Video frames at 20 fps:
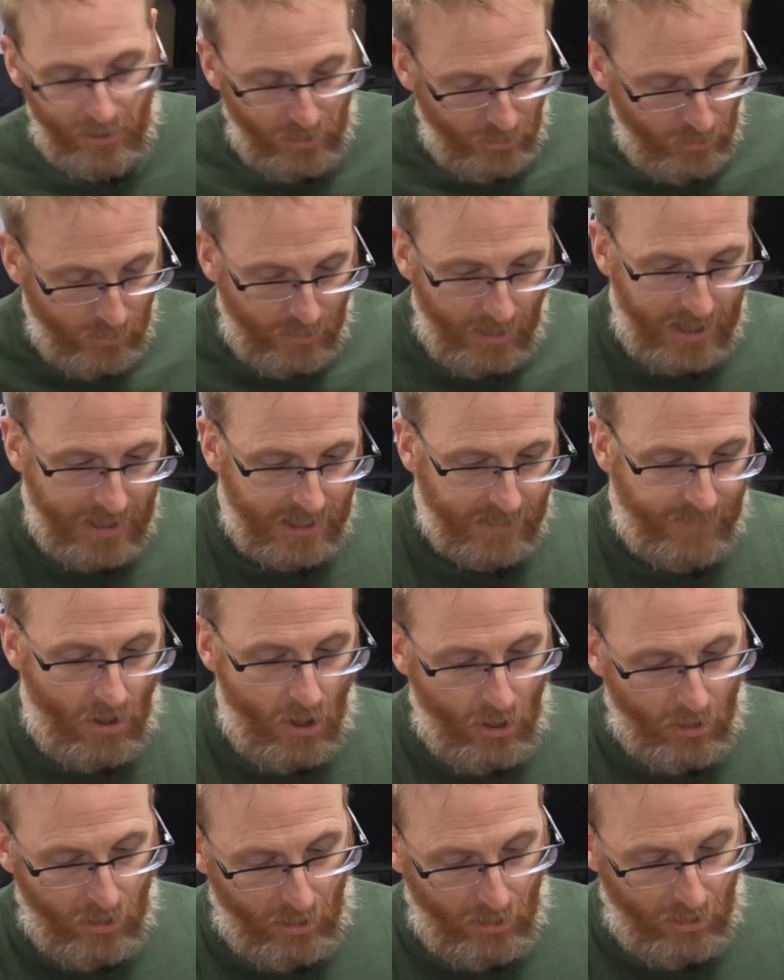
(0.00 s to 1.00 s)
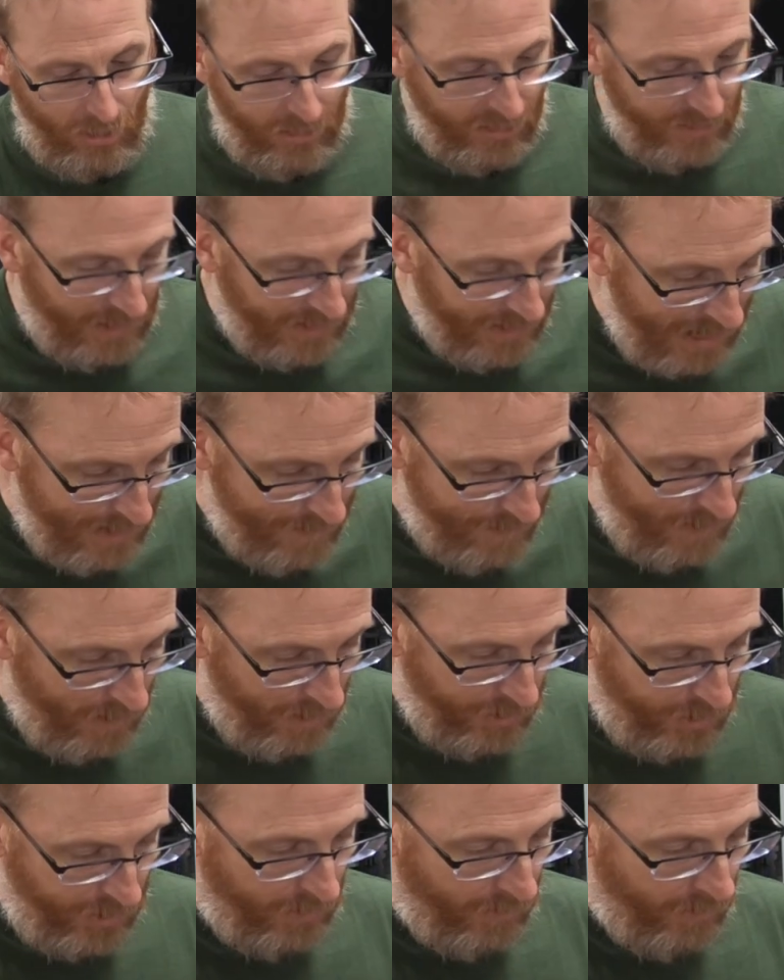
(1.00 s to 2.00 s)
You guys have all heard the
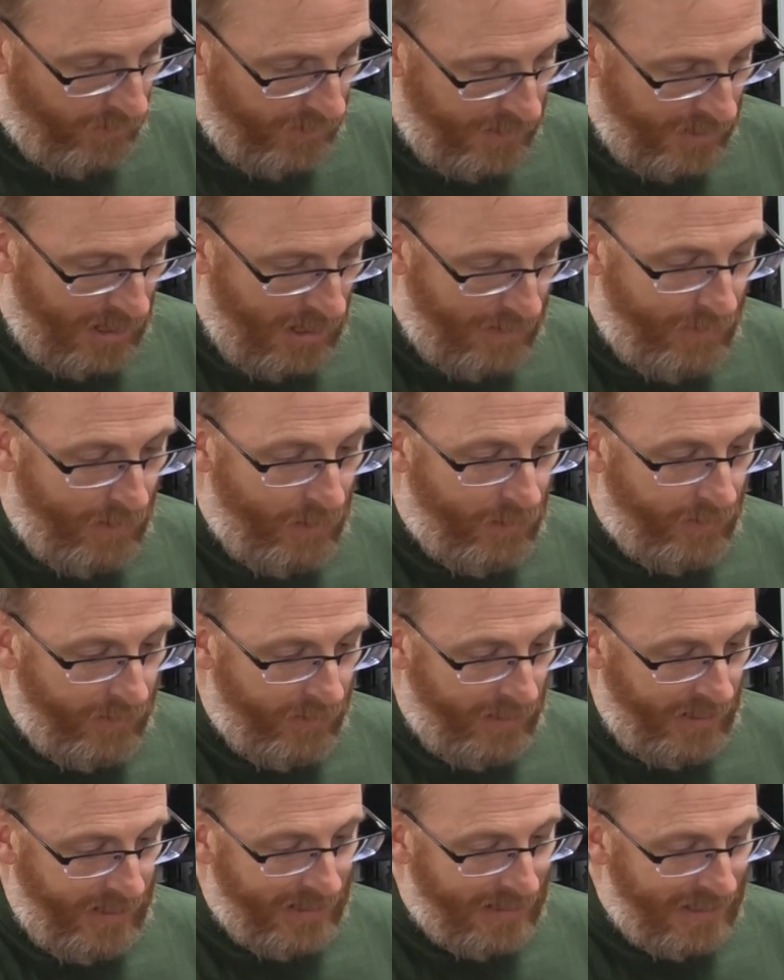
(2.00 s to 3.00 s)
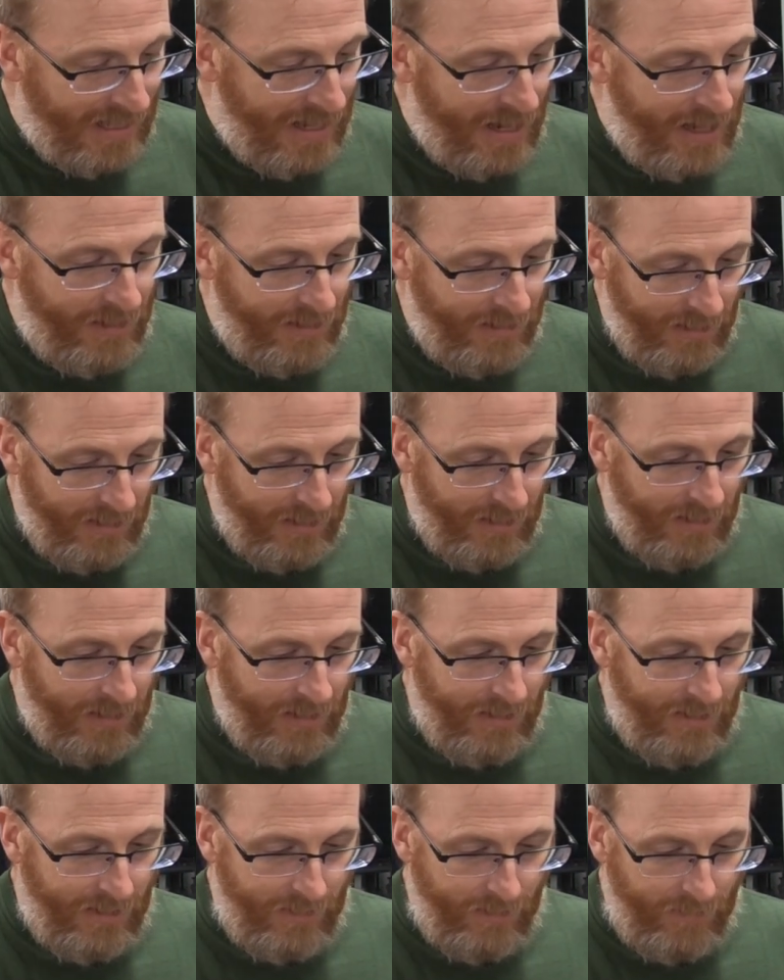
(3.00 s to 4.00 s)
nightmare stories about inline
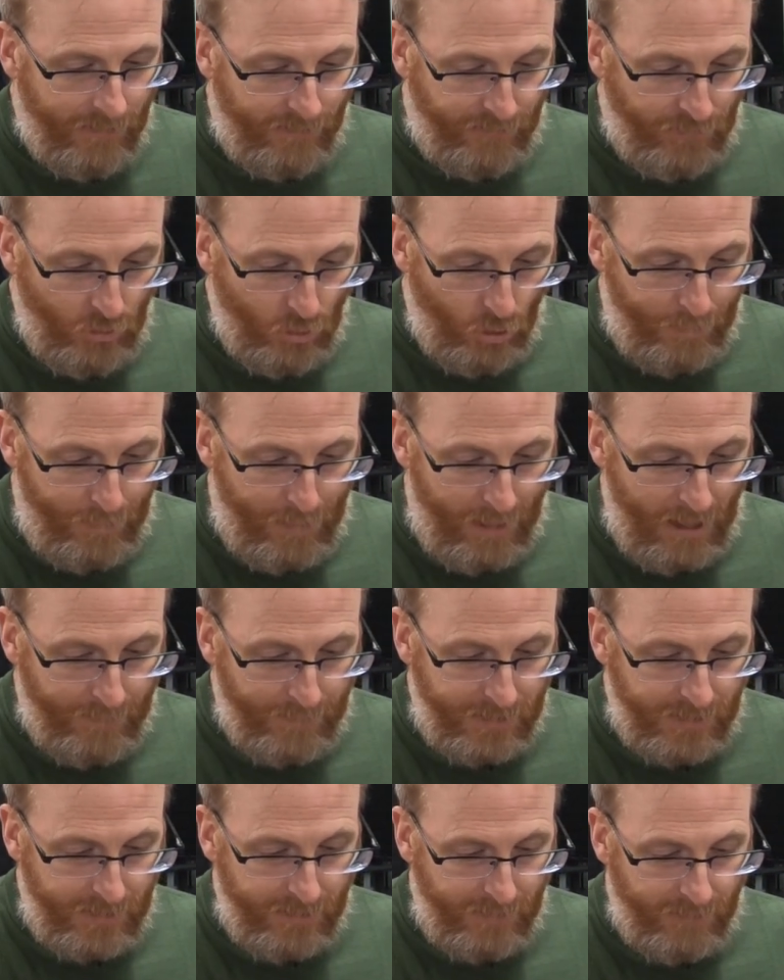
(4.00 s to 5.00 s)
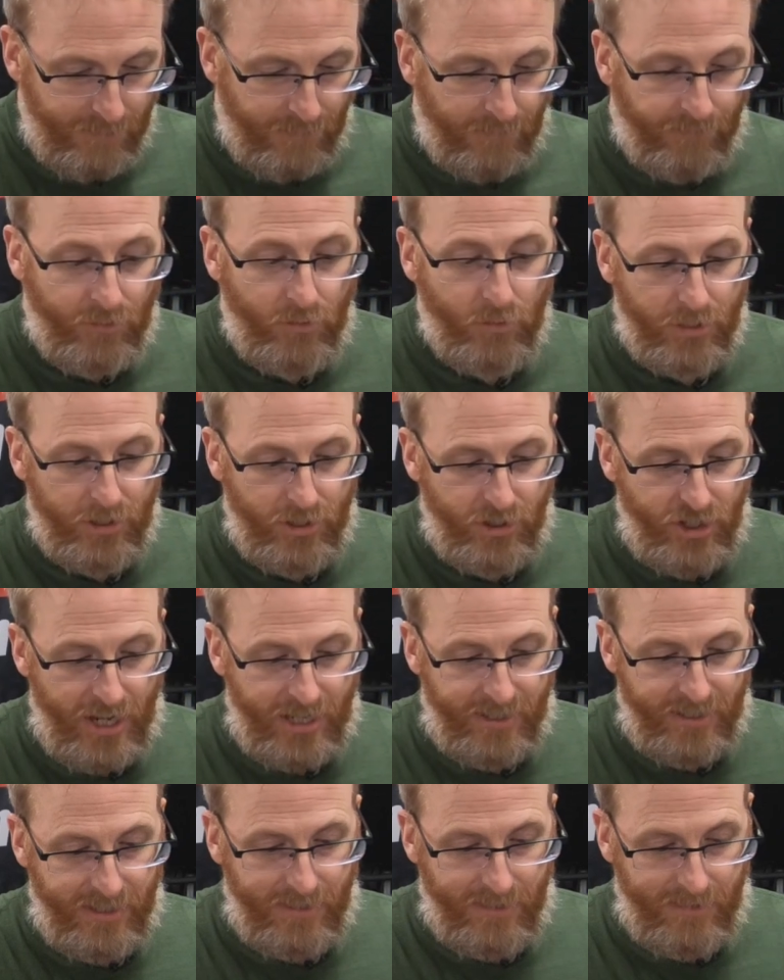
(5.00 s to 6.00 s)
fuel pumps for fuel
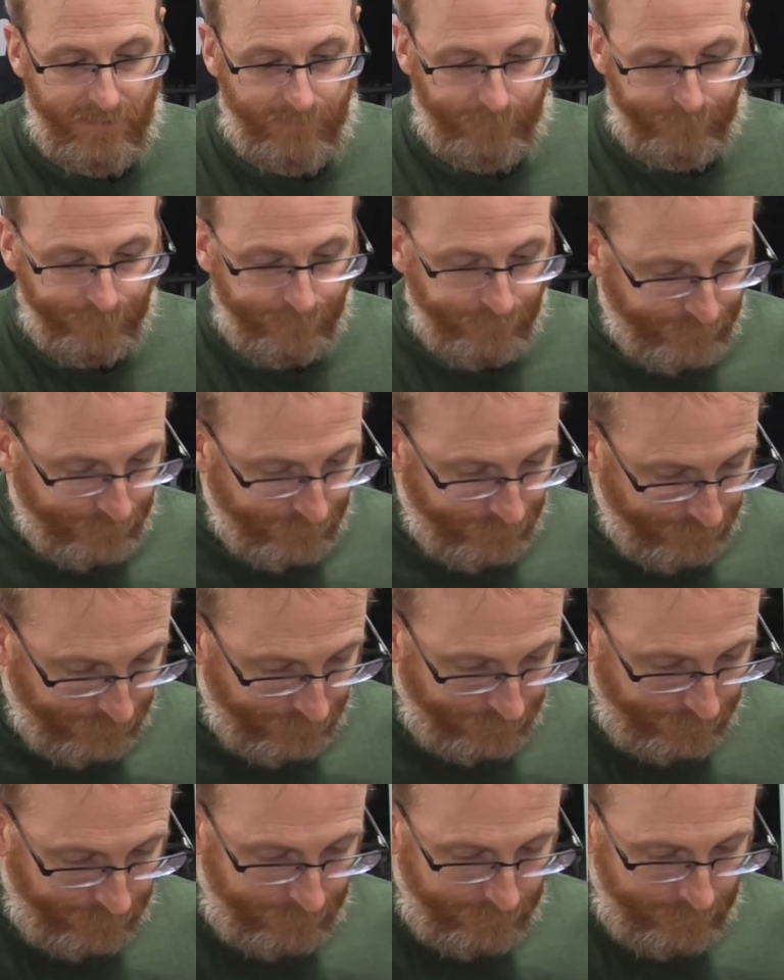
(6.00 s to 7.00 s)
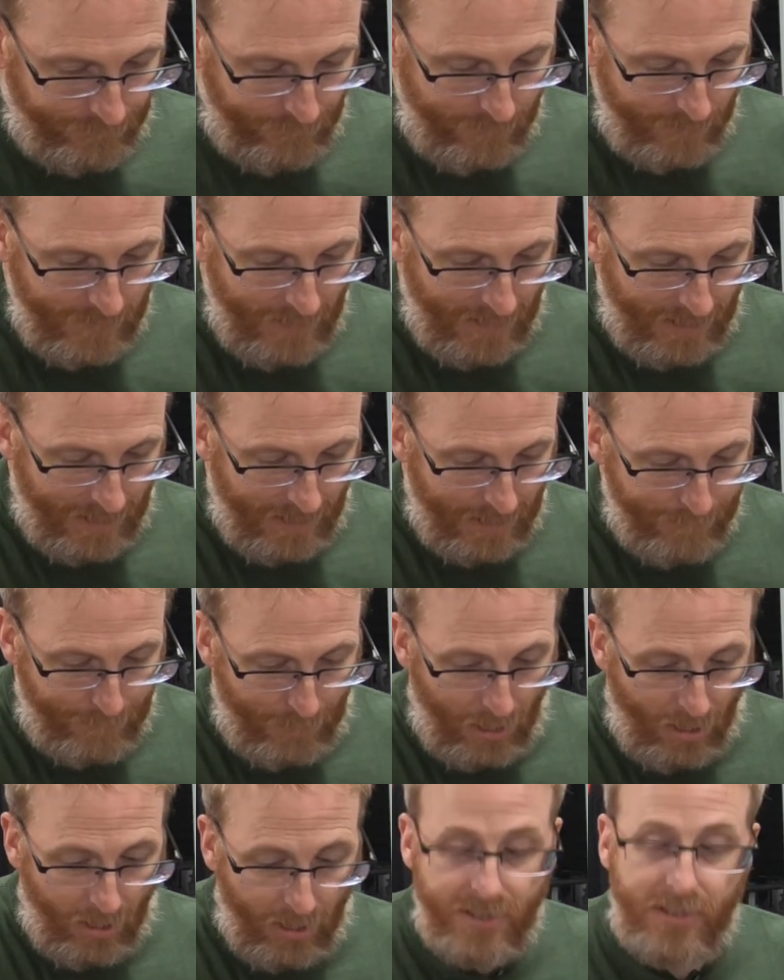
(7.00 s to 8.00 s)
injected uh,
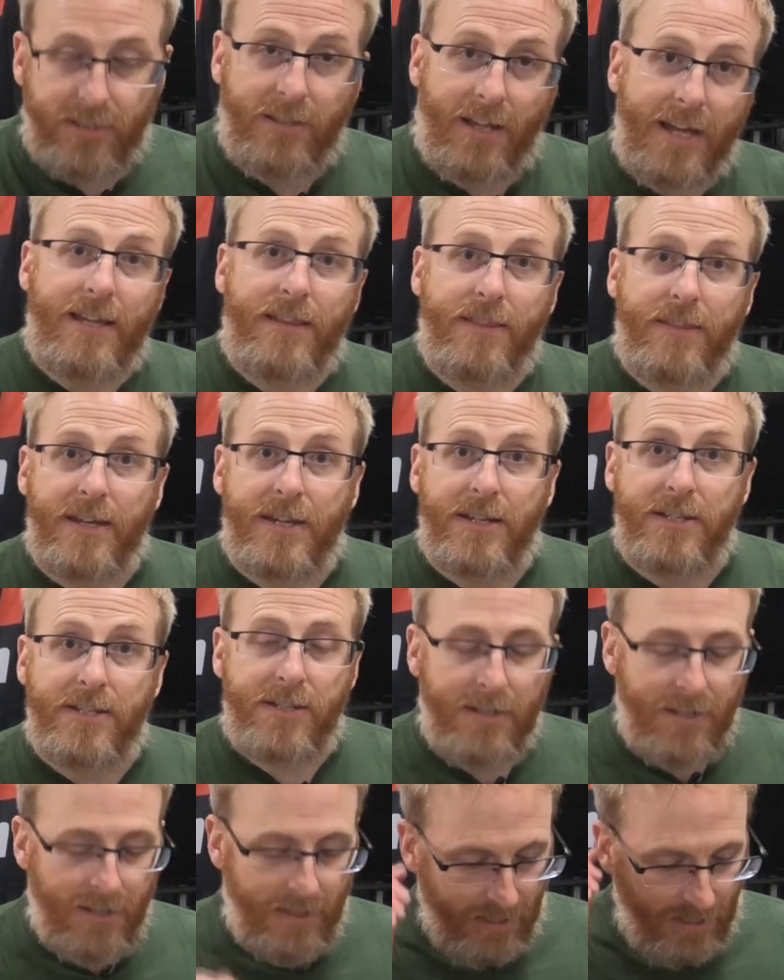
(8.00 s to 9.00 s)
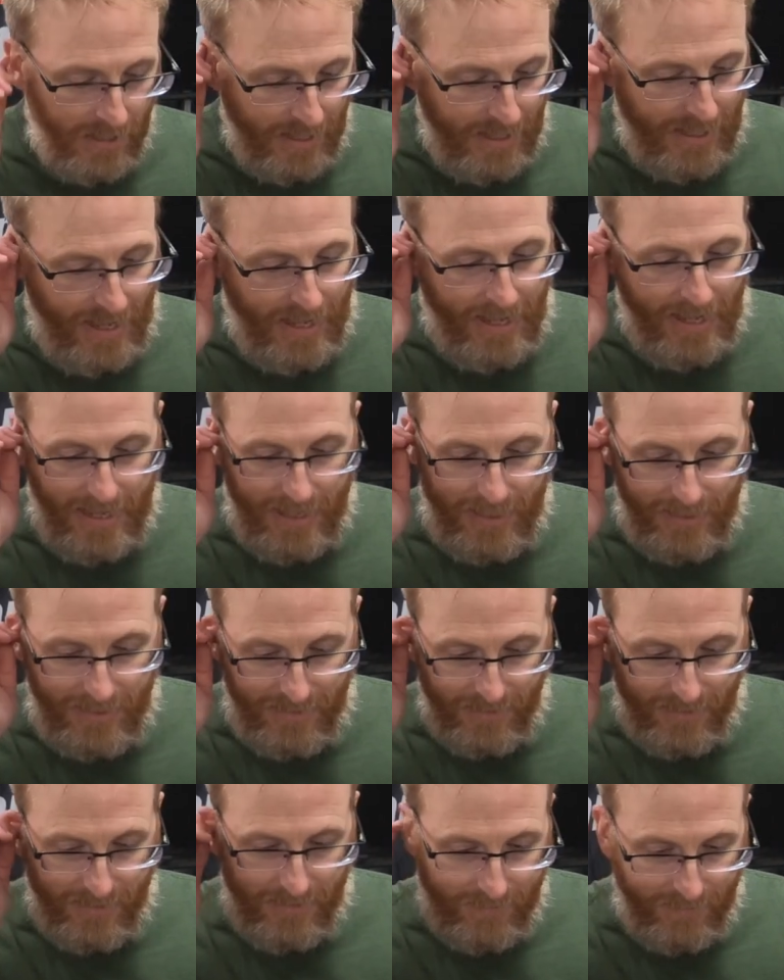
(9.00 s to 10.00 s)
parts like this, and
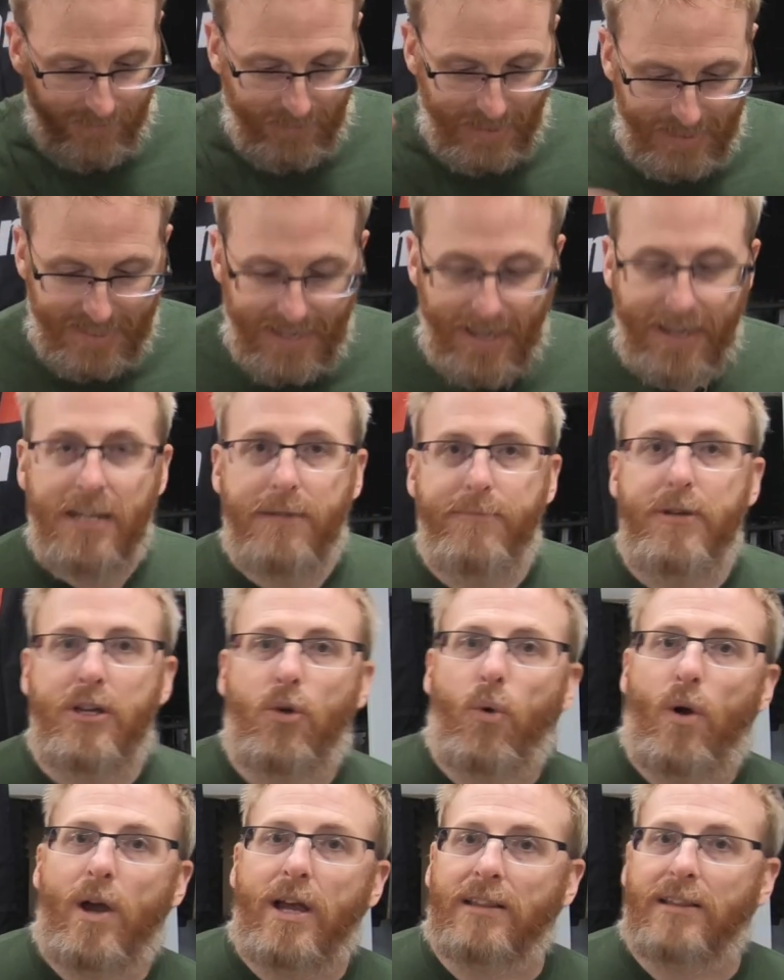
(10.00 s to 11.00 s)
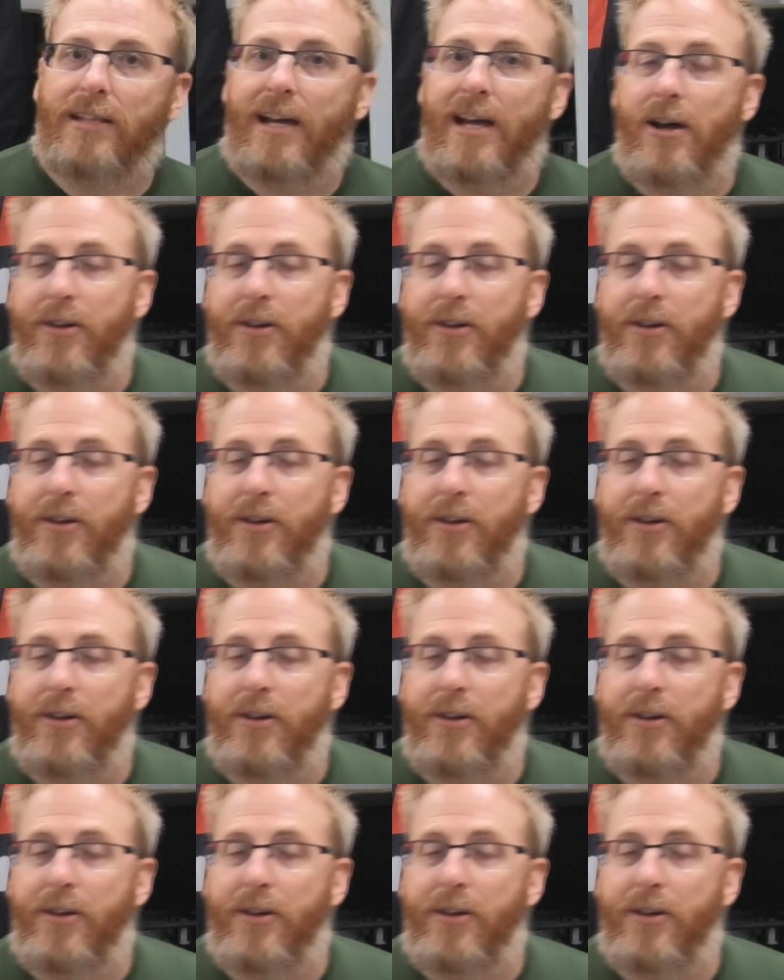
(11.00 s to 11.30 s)
they tend to be quite loud.